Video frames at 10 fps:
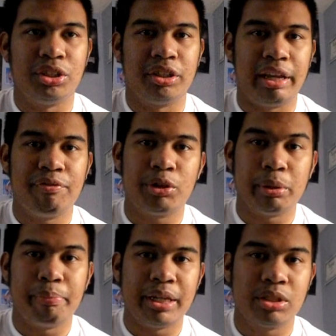game volume
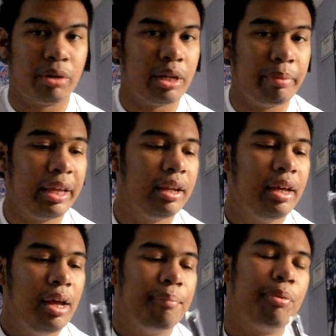bass quite a bit.
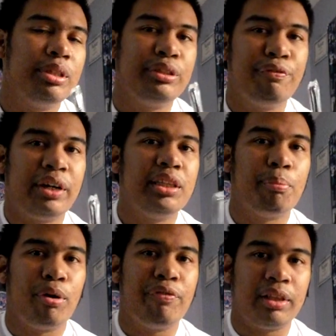But once you find the
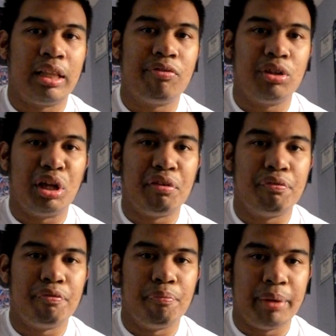perfect level of
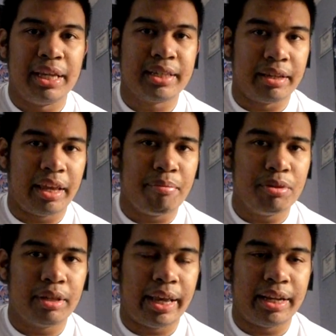bass and
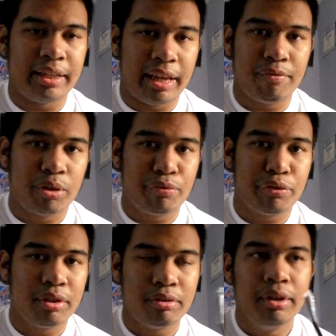game volume for
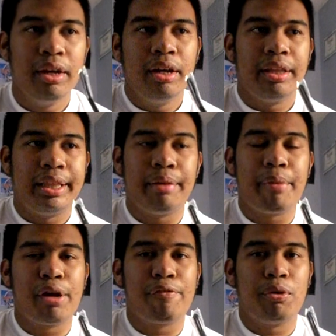you, the
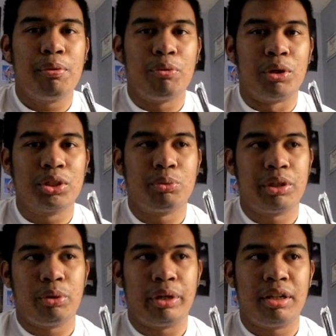microphone works really
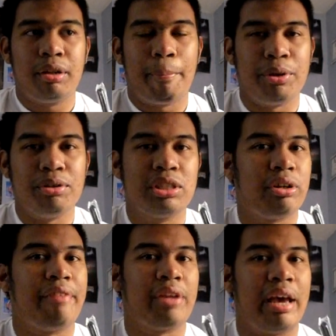well. But you still
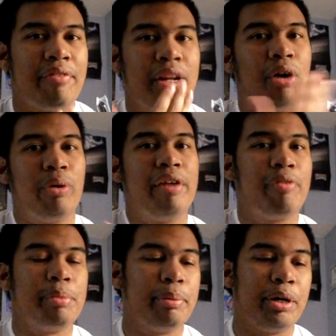have to have it away from
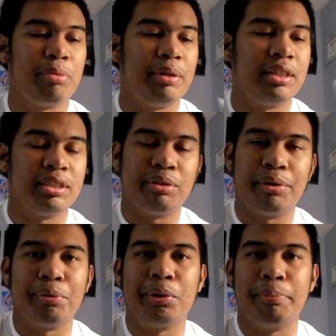your mouth because it
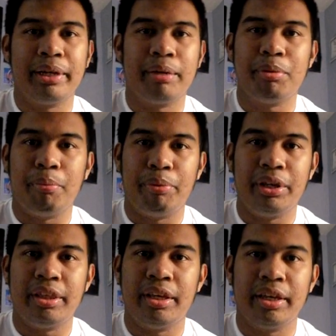will pick up your
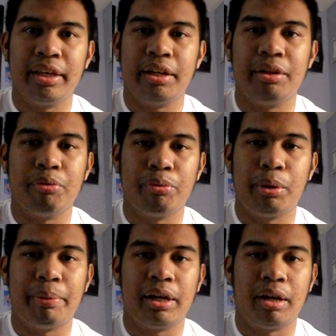breathing, and it will
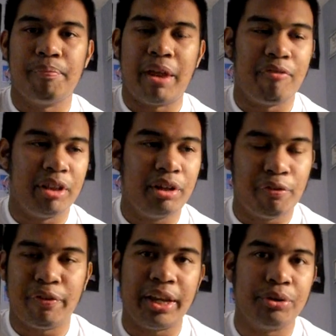pick up every little
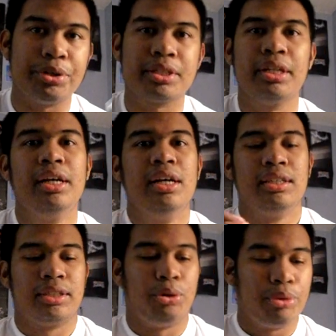faint noise.
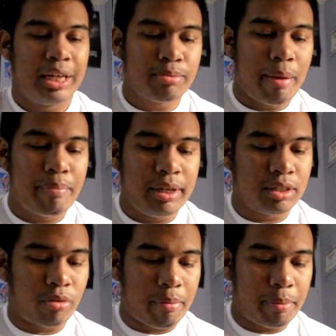So that's my biggest
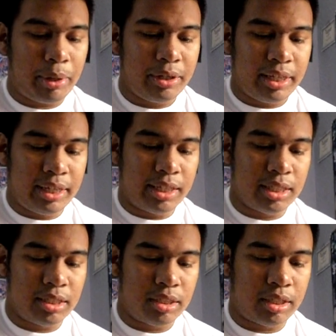gripe about it
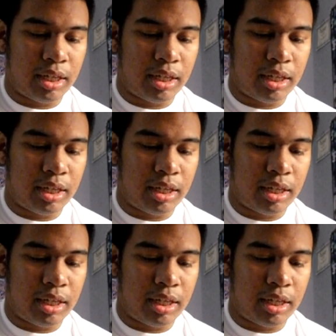is